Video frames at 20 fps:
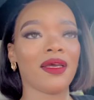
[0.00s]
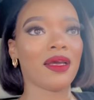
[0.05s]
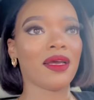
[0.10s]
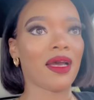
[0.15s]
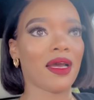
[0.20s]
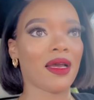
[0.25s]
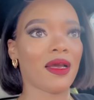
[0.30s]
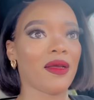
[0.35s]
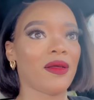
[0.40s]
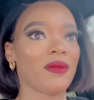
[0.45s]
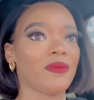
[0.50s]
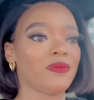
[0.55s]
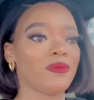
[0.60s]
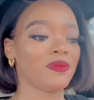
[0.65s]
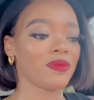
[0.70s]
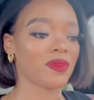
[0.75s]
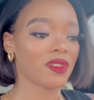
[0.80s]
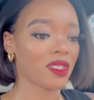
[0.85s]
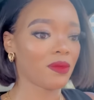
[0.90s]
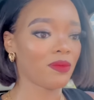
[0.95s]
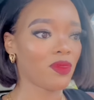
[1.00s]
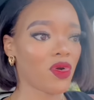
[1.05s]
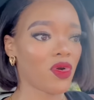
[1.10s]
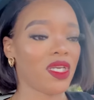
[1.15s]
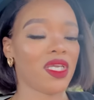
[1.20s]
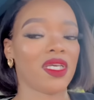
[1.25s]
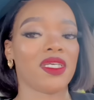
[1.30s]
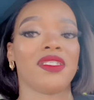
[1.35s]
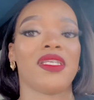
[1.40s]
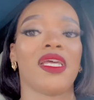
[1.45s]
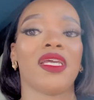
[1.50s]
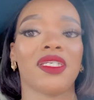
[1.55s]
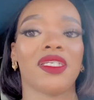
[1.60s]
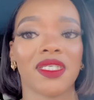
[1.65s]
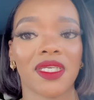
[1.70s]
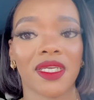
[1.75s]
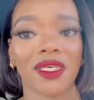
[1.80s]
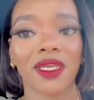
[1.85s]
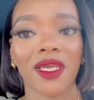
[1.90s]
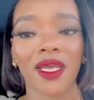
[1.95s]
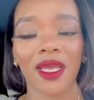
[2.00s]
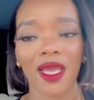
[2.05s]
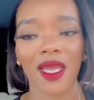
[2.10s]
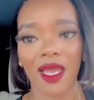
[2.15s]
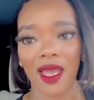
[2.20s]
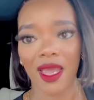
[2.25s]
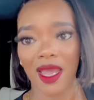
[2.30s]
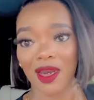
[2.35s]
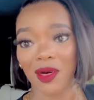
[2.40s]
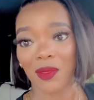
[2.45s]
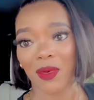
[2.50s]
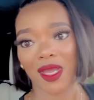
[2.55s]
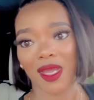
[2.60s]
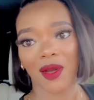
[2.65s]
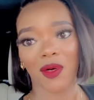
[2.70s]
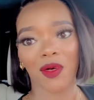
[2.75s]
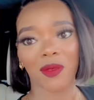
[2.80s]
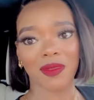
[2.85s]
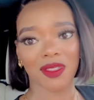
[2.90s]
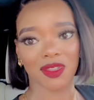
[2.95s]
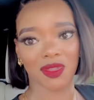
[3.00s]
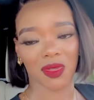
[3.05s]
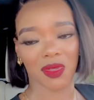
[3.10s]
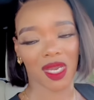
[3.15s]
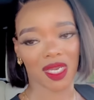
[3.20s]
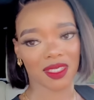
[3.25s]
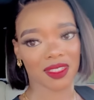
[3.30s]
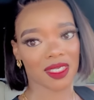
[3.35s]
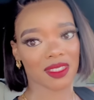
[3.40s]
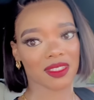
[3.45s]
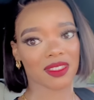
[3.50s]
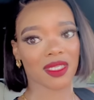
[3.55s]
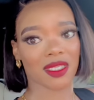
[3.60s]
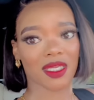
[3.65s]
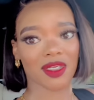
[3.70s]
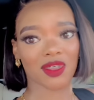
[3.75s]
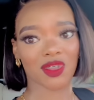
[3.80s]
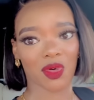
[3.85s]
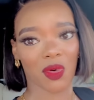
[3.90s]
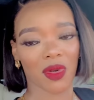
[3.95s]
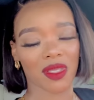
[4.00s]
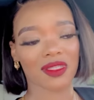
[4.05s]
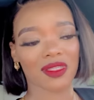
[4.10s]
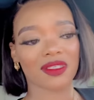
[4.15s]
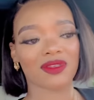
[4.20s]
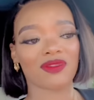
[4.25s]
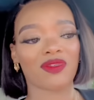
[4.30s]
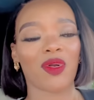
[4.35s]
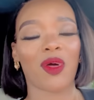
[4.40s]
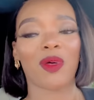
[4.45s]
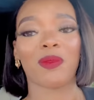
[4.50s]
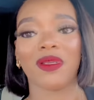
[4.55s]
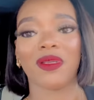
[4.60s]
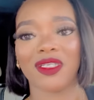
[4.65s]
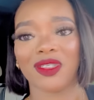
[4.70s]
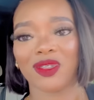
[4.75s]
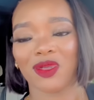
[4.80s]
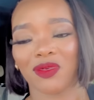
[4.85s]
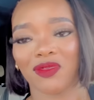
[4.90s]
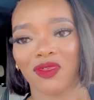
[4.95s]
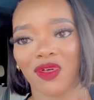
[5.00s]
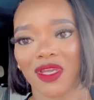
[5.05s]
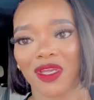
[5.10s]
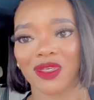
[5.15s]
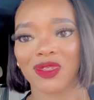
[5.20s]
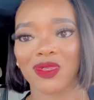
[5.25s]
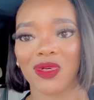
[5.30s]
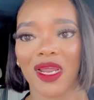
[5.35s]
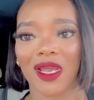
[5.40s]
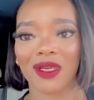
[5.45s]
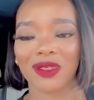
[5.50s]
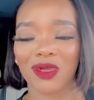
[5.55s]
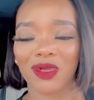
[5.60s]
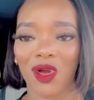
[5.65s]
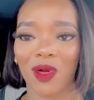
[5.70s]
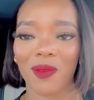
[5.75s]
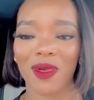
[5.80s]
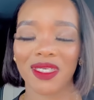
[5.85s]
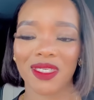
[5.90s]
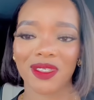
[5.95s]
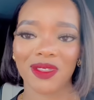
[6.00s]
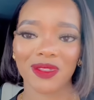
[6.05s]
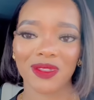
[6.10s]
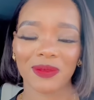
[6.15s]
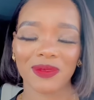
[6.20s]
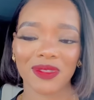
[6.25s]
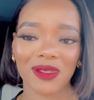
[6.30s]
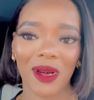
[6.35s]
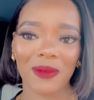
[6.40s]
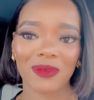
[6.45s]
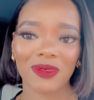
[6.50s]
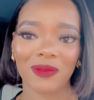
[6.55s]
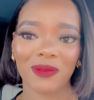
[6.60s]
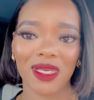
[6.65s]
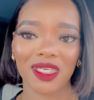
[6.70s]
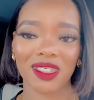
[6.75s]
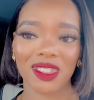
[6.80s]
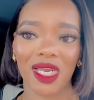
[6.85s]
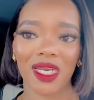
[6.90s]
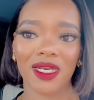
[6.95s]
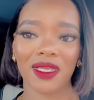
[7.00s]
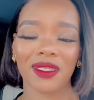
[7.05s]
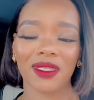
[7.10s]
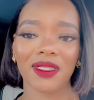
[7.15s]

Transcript: the morning session. Anyway, I hope that you guys are still enjoying this vlog. Please don't forget to like, to comment, and to subscribe to my channel.